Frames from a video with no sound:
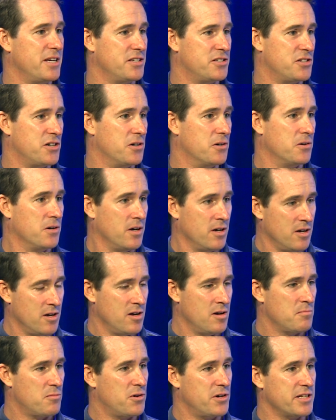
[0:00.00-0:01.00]
So
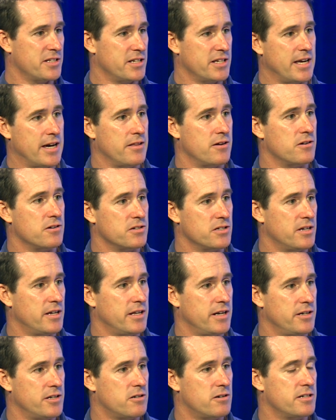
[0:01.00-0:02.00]
putting together
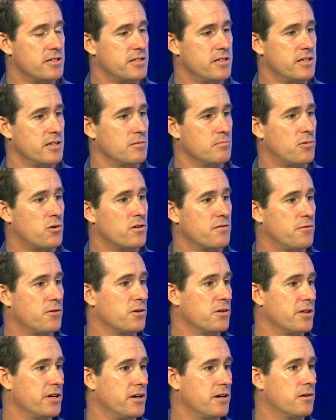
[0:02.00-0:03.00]
an interesting
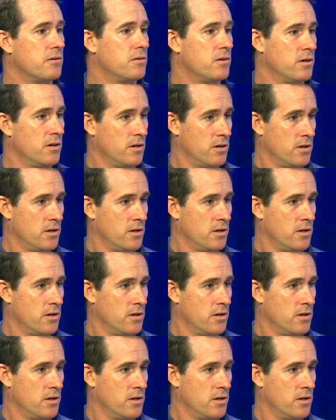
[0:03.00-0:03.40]
portfolio,